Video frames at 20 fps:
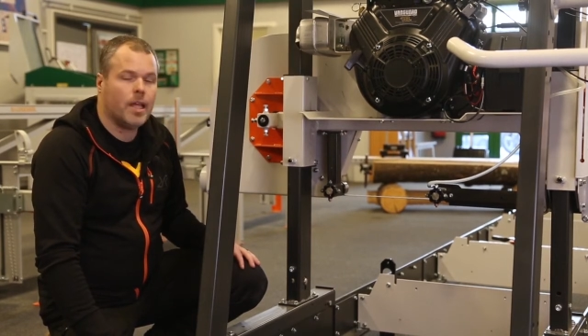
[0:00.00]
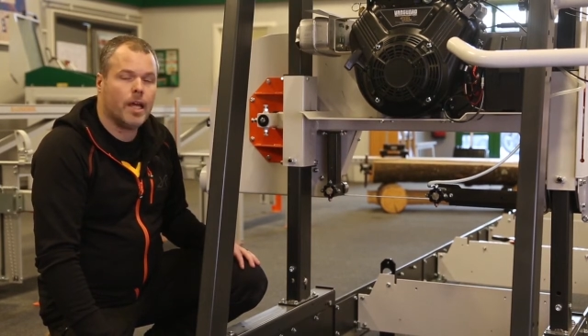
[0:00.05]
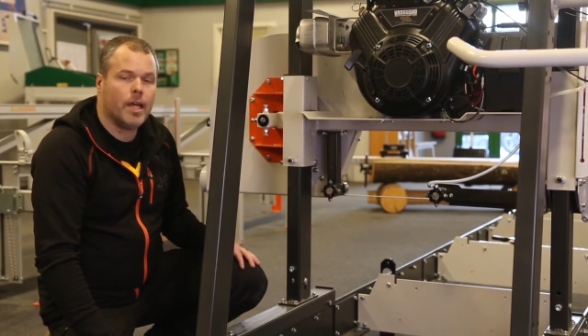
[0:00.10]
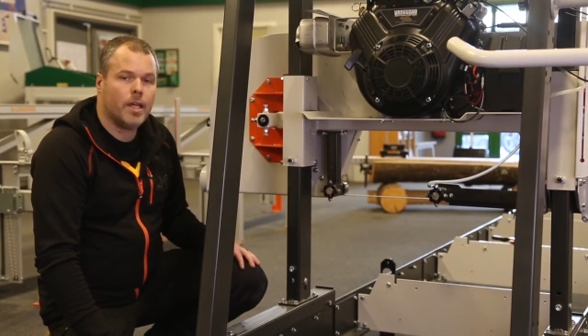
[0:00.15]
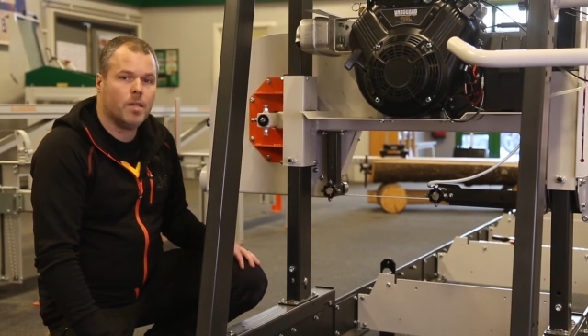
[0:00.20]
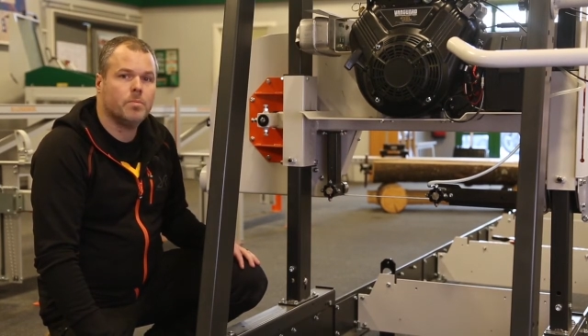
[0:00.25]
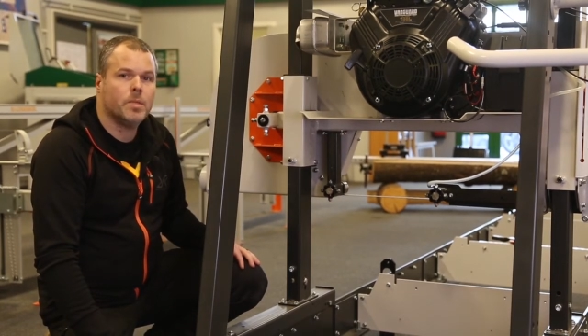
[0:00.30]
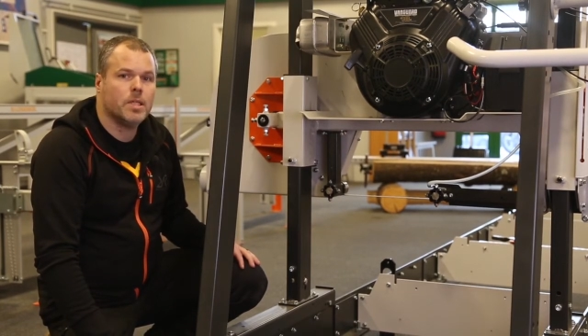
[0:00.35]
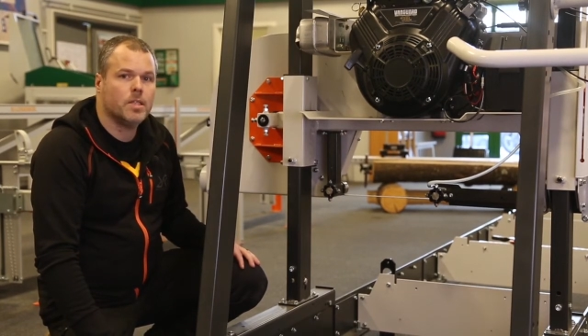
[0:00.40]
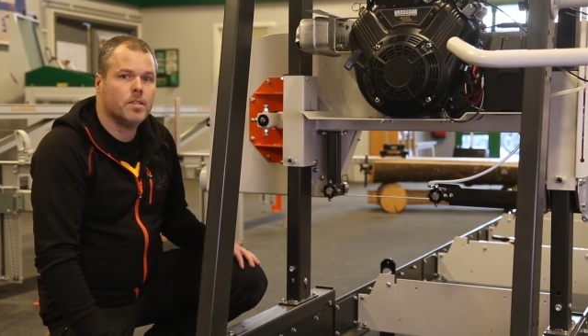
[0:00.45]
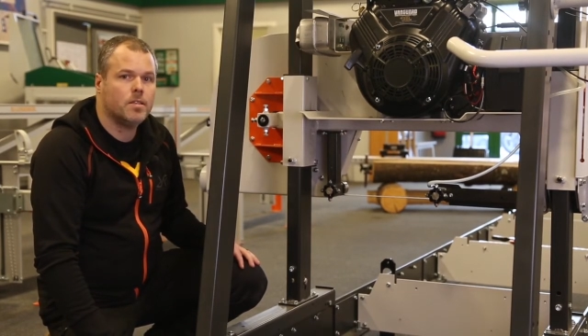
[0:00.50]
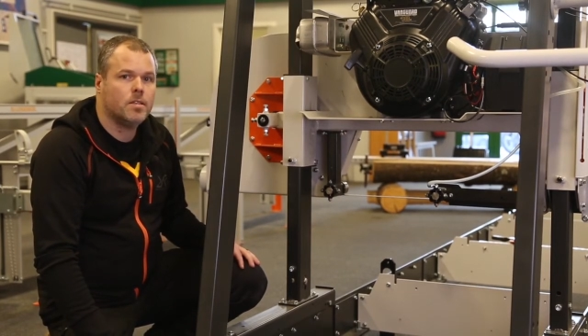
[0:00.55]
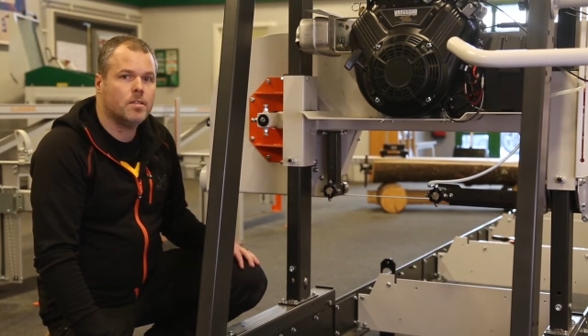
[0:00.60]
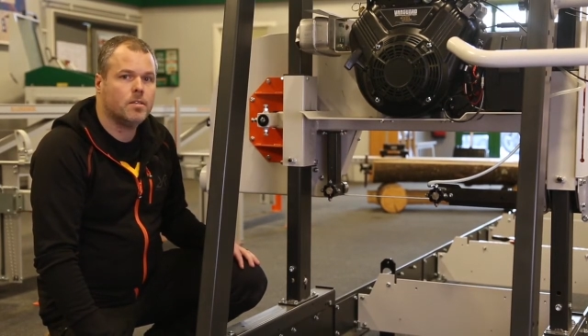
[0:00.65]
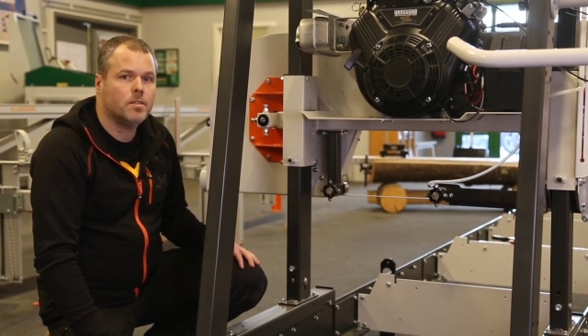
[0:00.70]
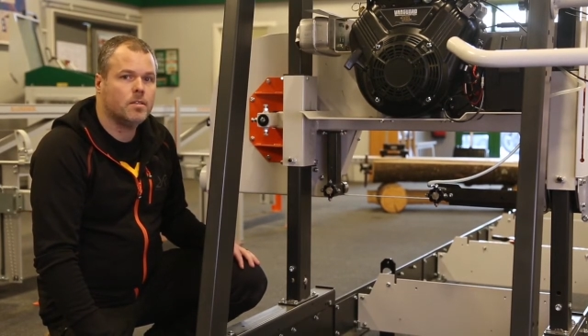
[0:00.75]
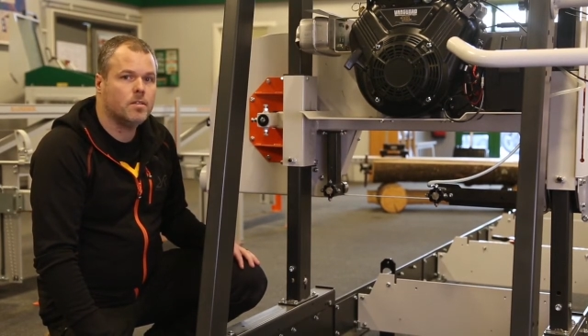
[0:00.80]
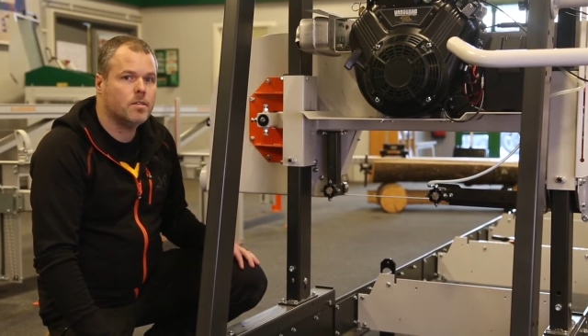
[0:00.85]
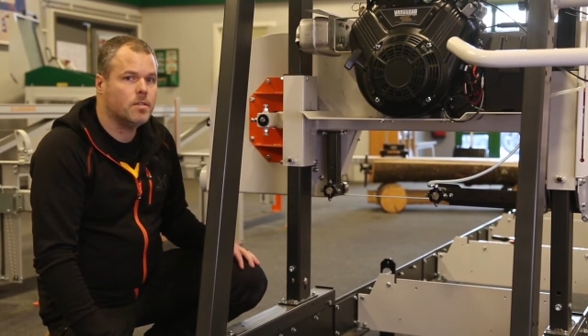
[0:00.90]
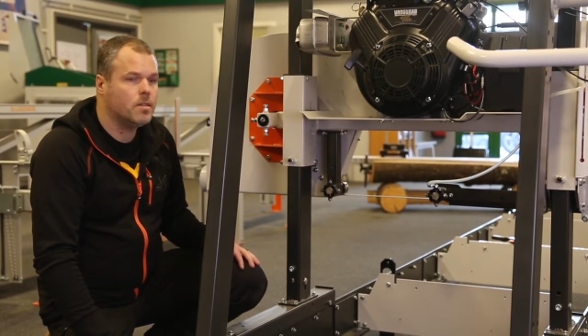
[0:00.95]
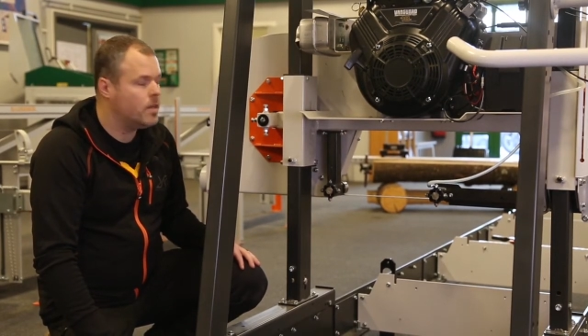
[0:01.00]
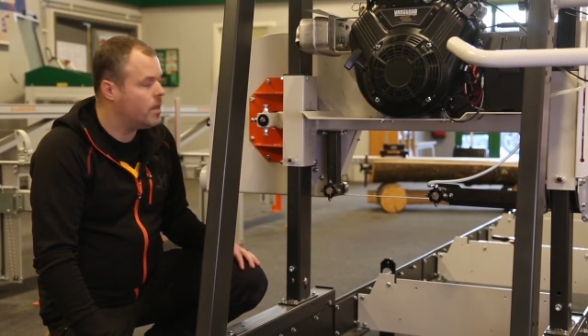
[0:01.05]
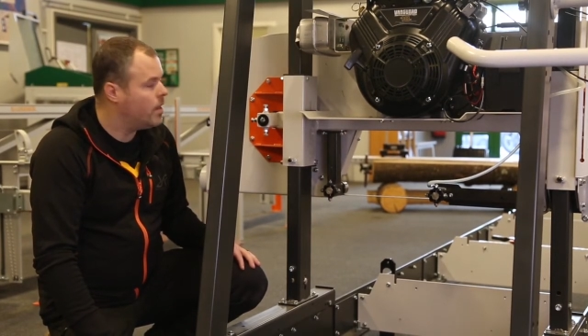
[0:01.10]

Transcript: alignment.